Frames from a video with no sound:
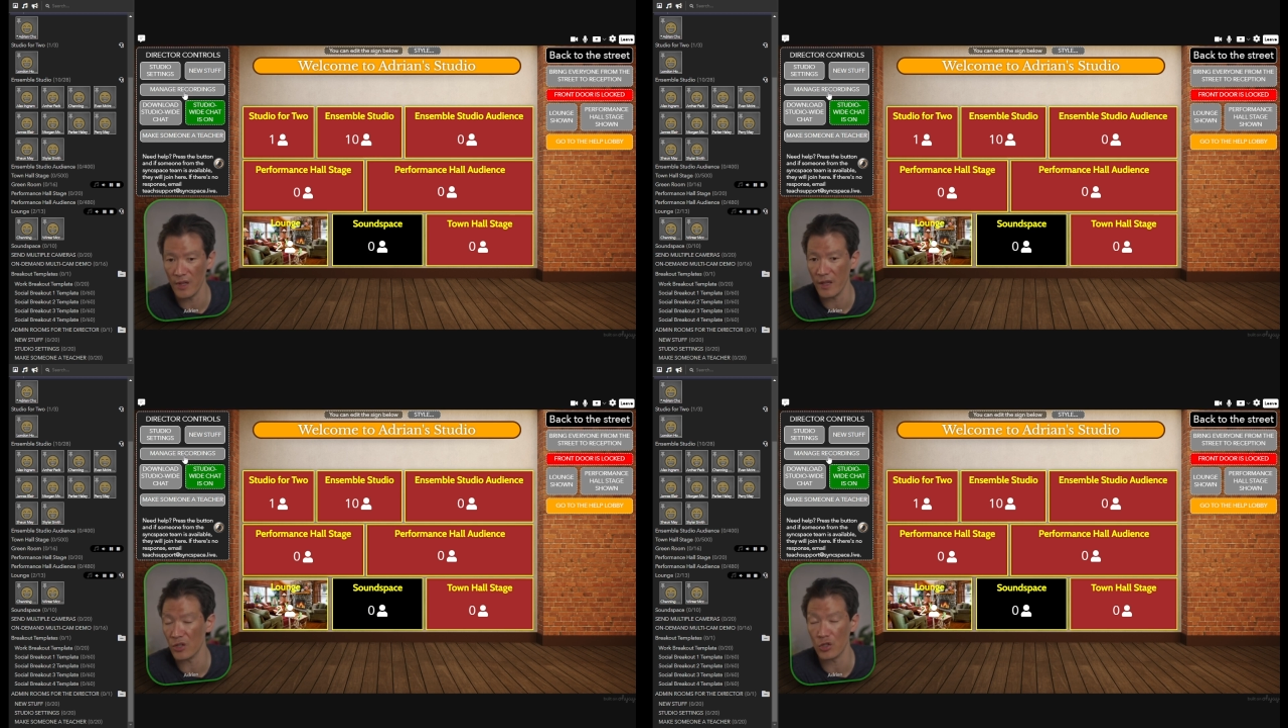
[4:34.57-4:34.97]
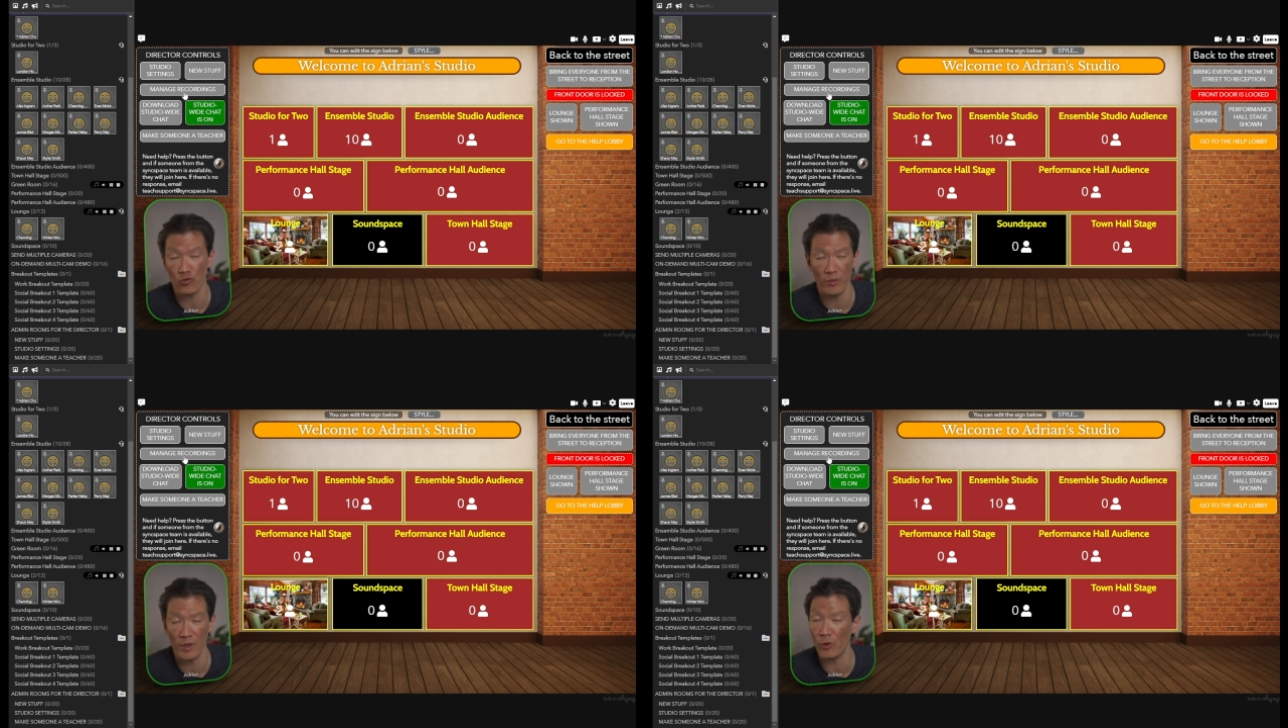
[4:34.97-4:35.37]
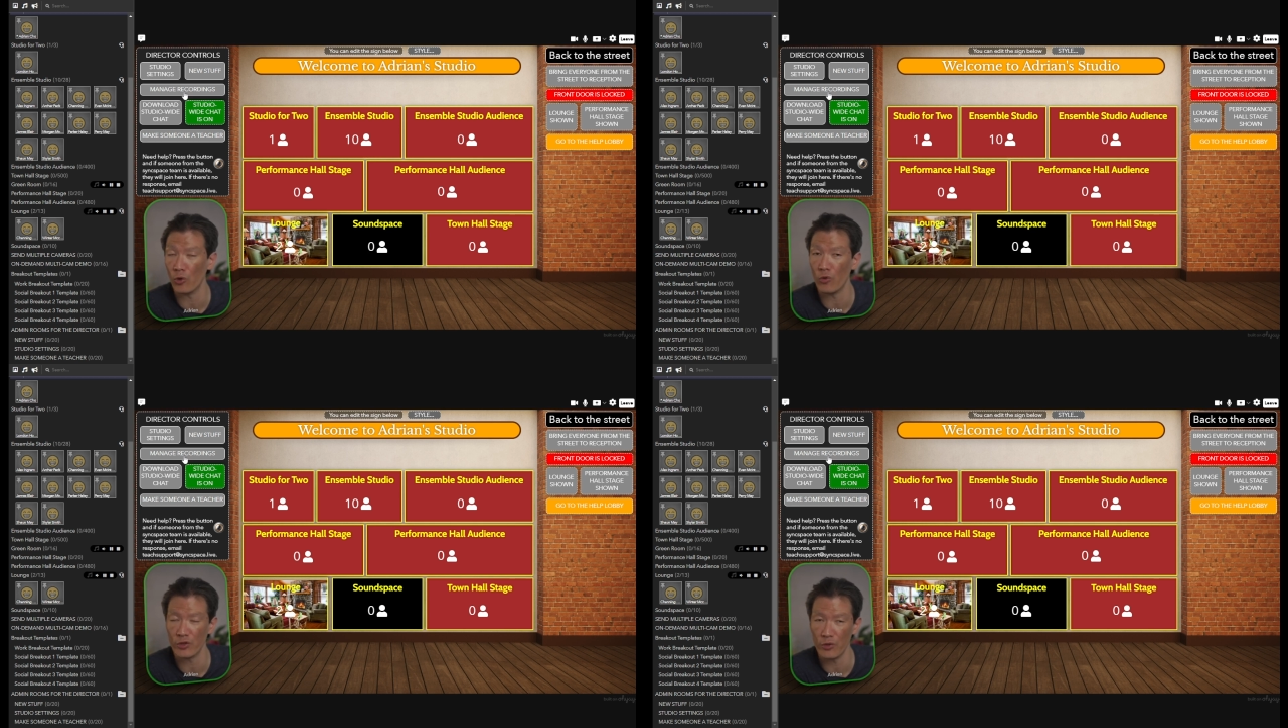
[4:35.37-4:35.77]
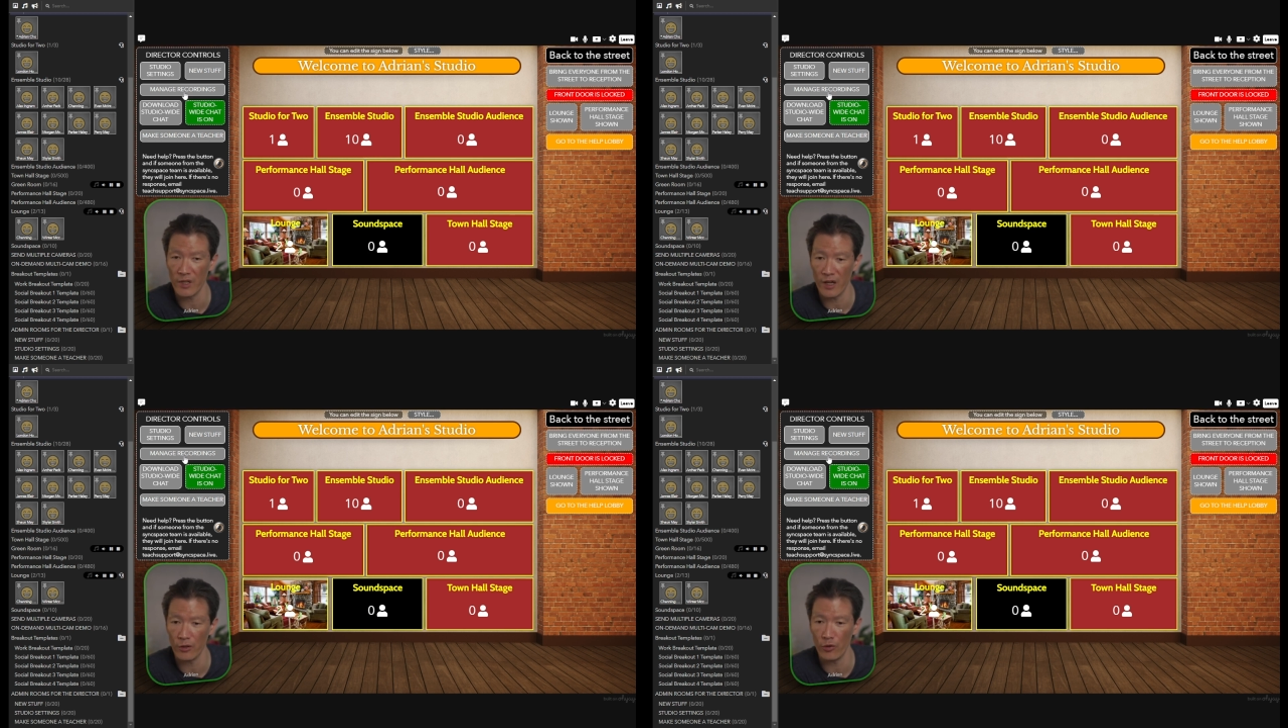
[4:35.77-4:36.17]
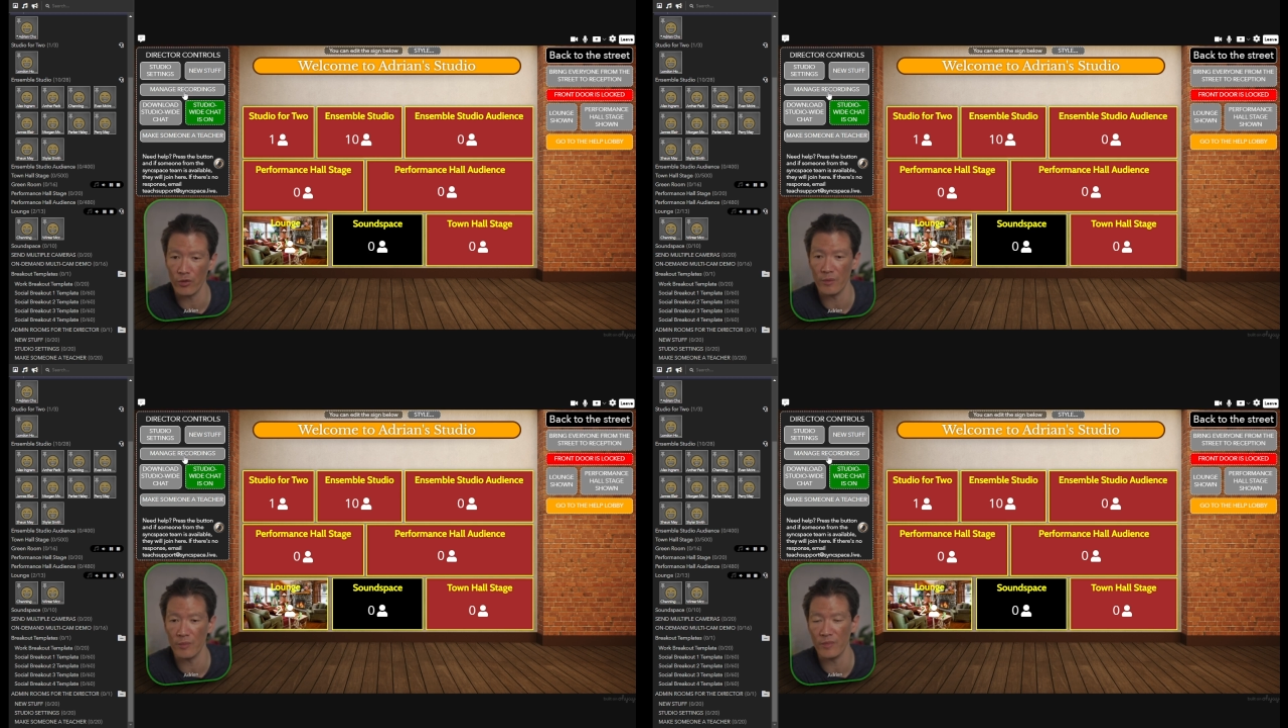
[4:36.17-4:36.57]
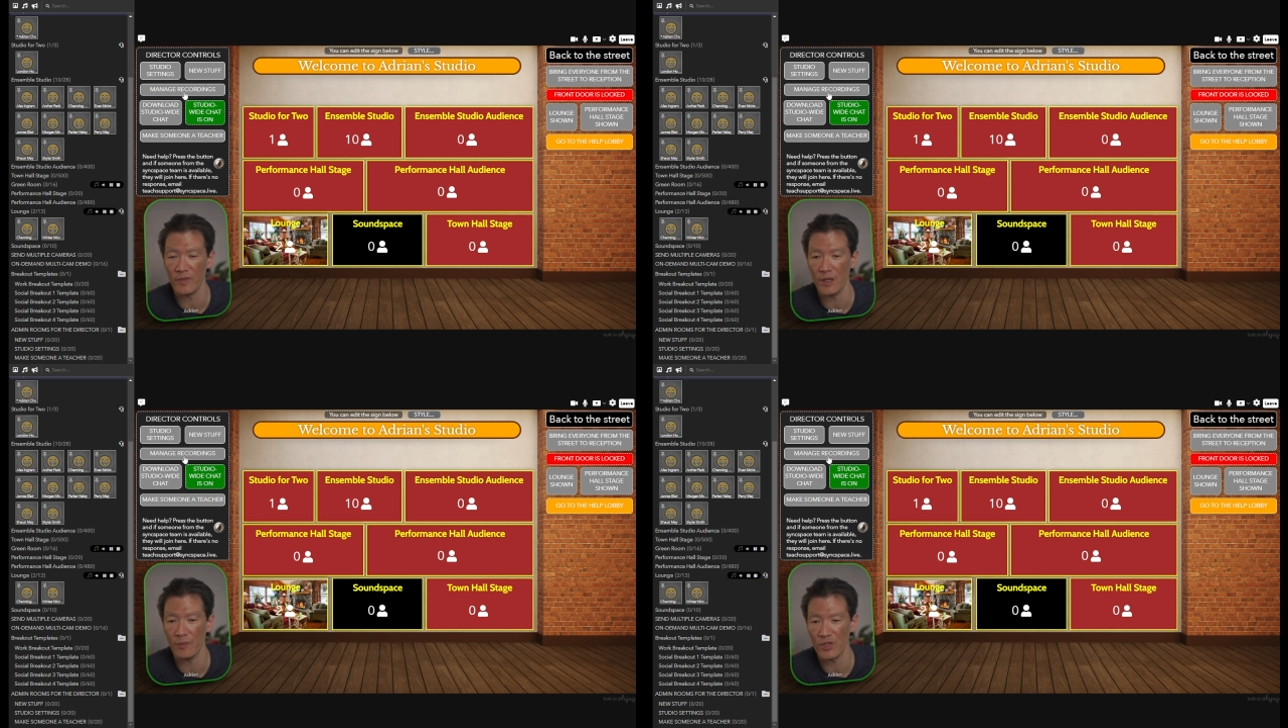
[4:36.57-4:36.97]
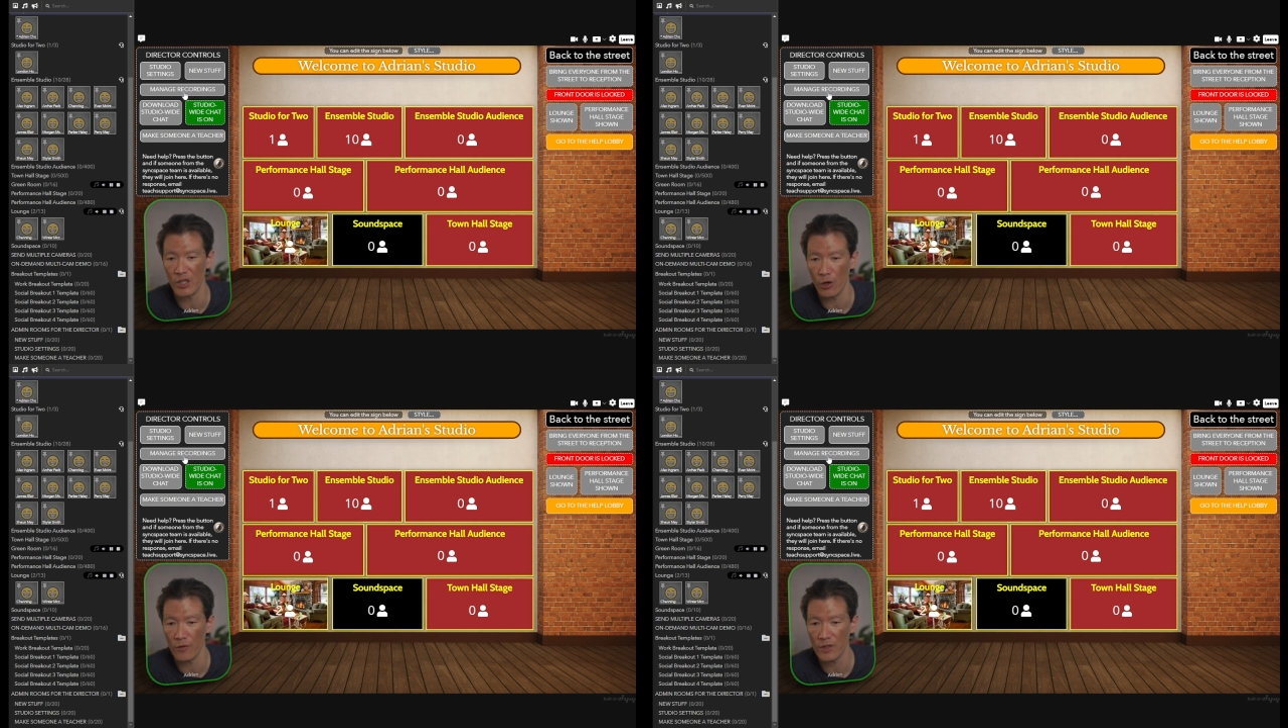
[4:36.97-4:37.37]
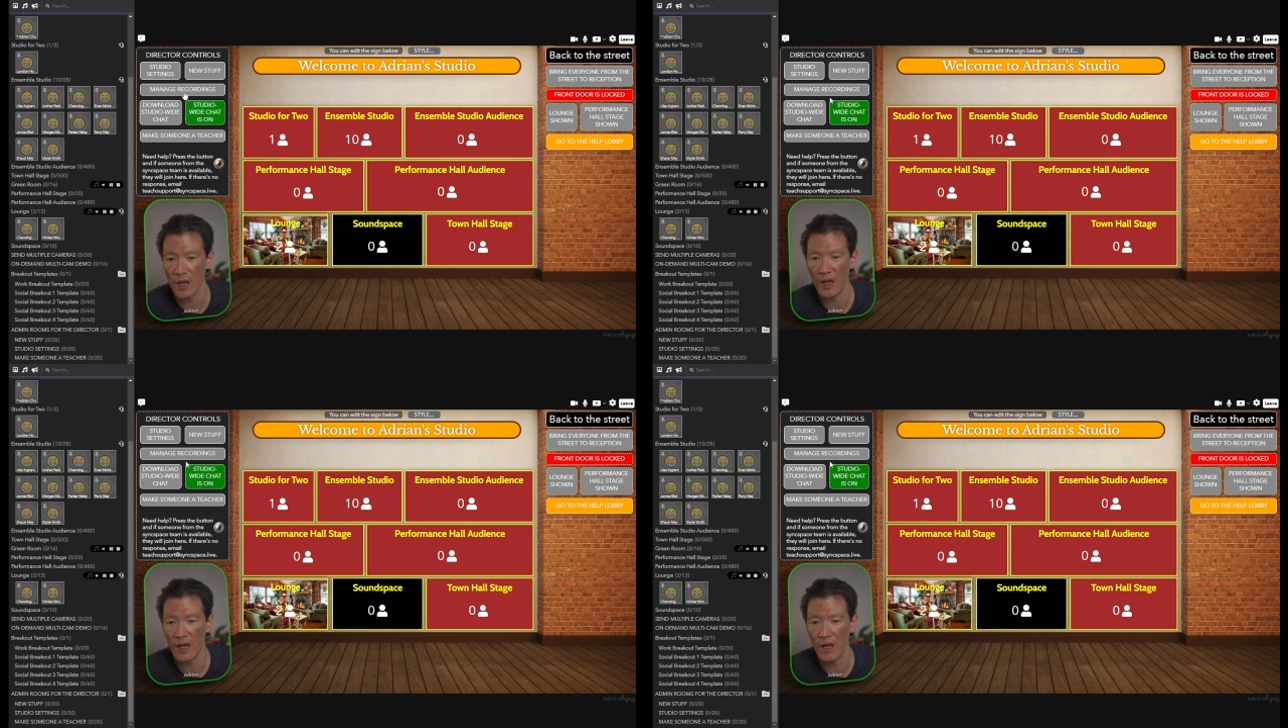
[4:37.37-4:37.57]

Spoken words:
they can stream them, or also download them themselves.